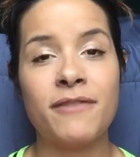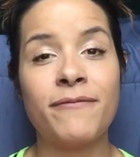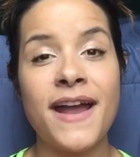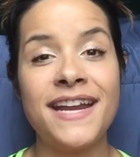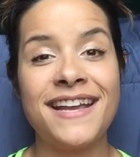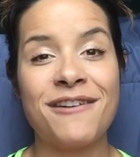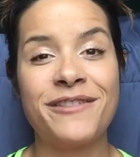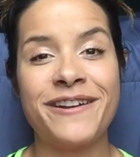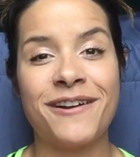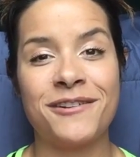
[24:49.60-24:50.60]
finding
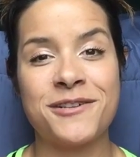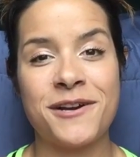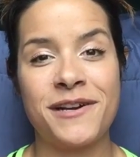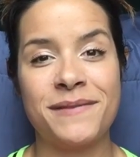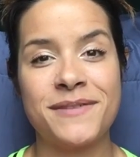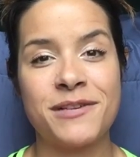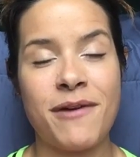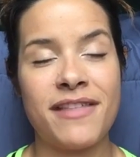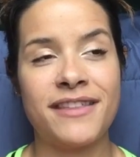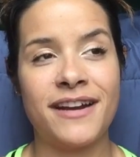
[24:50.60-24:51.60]
healthier alternatives. Go
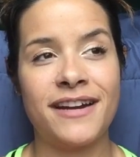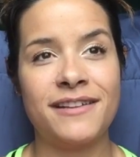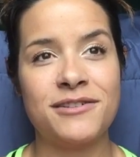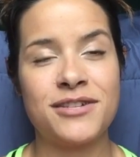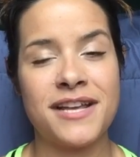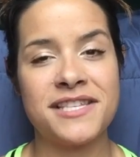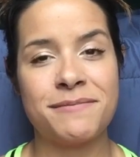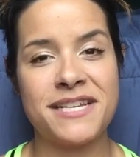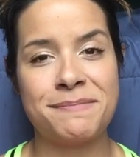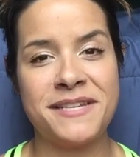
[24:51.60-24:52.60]
out there. There's tons of
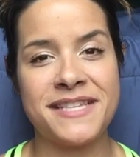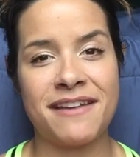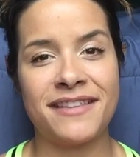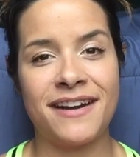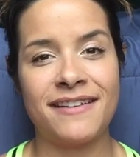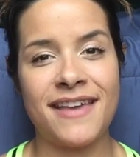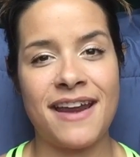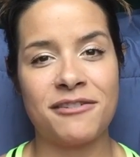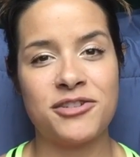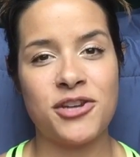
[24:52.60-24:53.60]
recipes out there
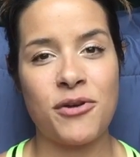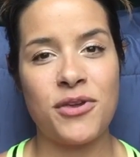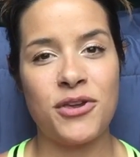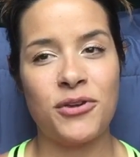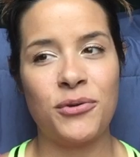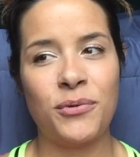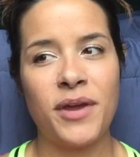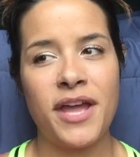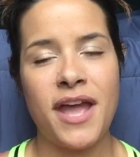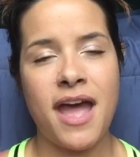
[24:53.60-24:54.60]
that'll show you
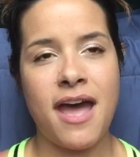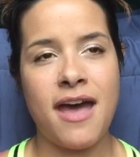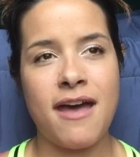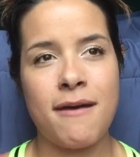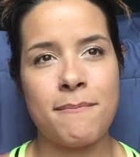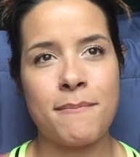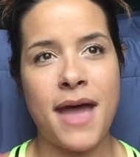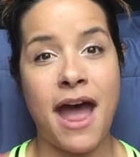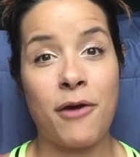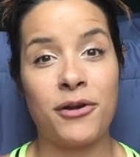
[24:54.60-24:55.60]

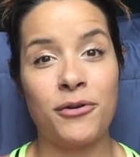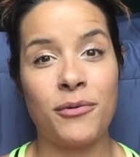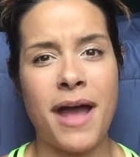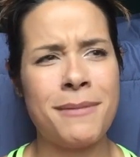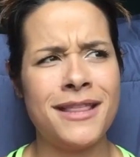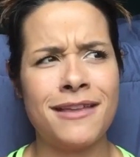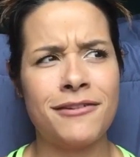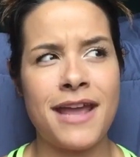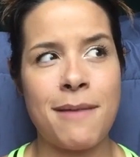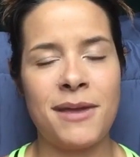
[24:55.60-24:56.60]
how to. I mean, the other
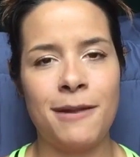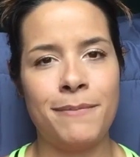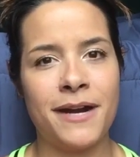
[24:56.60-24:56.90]
day I made a